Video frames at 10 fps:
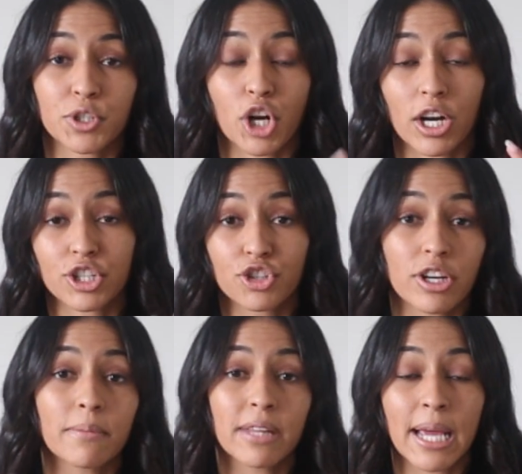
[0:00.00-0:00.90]
which are
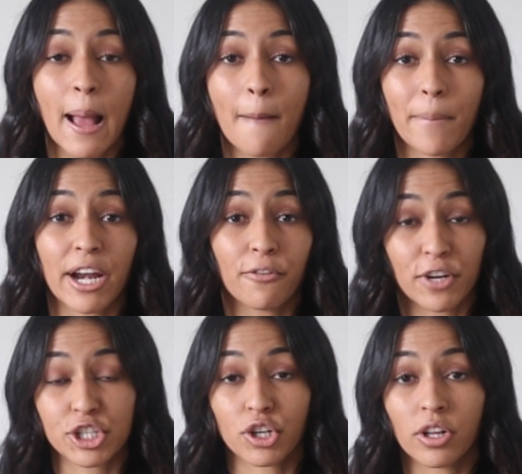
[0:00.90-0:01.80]
extremely
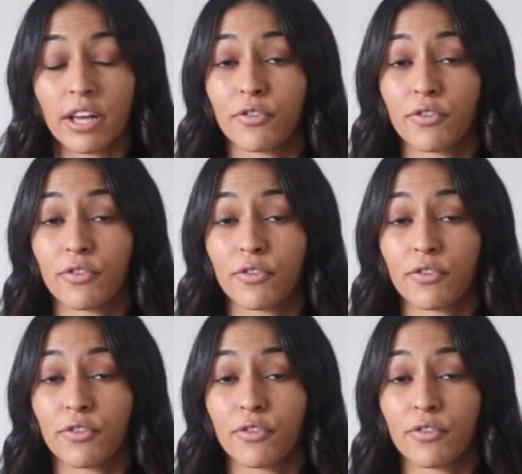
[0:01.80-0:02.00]
beneficial.